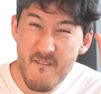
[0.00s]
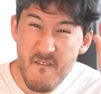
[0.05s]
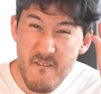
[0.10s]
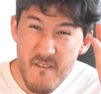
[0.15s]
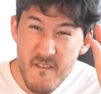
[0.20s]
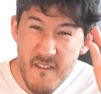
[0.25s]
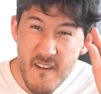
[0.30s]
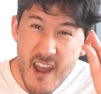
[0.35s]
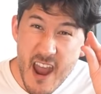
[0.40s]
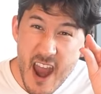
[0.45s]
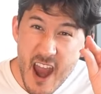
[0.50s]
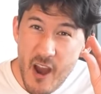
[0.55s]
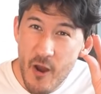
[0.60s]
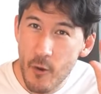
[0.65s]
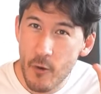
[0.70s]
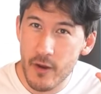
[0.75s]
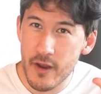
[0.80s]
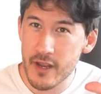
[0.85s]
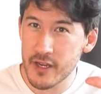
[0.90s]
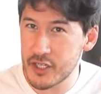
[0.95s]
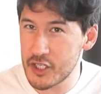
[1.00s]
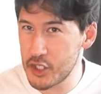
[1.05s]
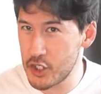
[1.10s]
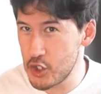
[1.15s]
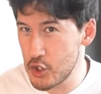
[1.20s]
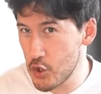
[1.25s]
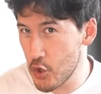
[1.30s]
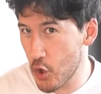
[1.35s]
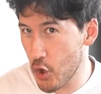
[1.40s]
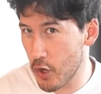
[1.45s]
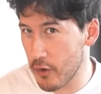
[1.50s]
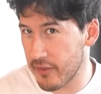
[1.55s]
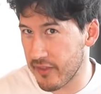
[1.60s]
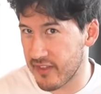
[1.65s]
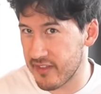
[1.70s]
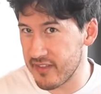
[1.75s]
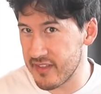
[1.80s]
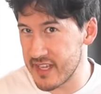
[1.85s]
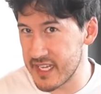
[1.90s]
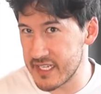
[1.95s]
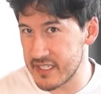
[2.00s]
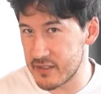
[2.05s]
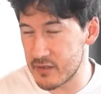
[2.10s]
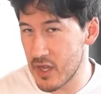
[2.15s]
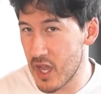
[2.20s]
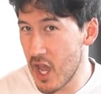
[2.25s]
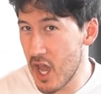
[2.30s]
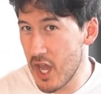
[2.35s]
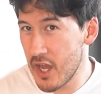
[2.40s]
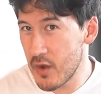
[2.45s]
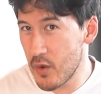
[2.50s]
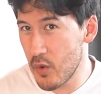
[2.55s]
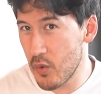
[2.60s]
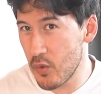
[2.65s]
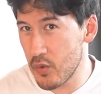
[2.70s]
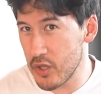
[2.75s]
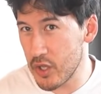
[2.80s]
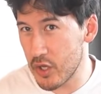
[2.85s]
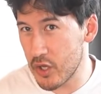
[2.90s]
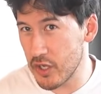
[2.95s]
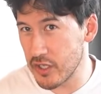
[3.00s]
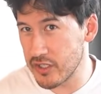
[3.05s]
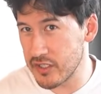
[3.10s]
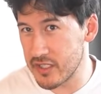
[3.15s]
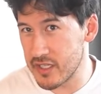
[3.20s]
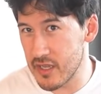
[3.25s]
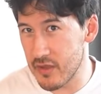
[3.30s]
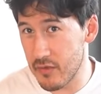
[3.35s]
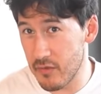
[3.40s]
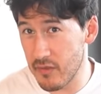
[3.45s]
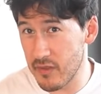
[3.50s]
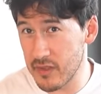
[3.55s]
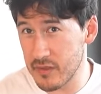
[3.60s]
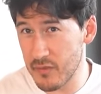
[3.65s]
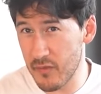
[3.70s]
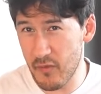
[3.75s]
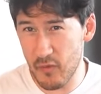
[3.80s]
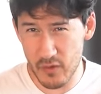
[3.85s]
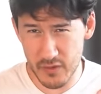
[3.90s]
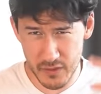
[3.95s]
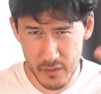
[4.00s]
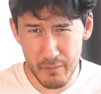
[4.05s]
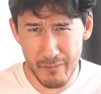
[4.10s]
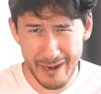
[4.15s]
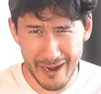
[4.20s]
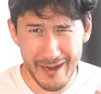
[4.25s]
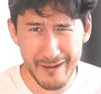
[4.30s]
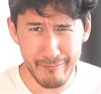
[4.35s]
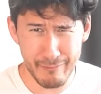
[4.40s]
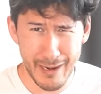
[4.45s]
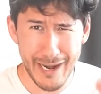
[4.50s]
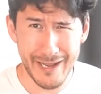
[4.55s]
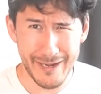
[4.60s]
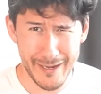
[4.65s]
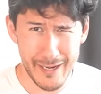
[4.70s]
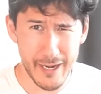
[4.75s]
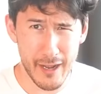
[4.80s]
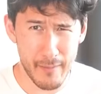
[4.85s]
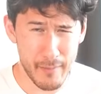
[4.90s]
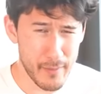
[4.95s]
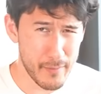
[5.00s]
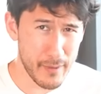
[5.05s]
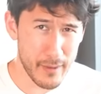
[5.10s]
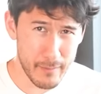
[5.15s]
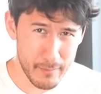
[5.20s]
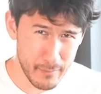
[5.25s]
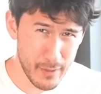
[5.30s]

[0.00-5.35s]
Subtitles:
Very sure that these, you couldn't see through these before, so brighten it up a bit.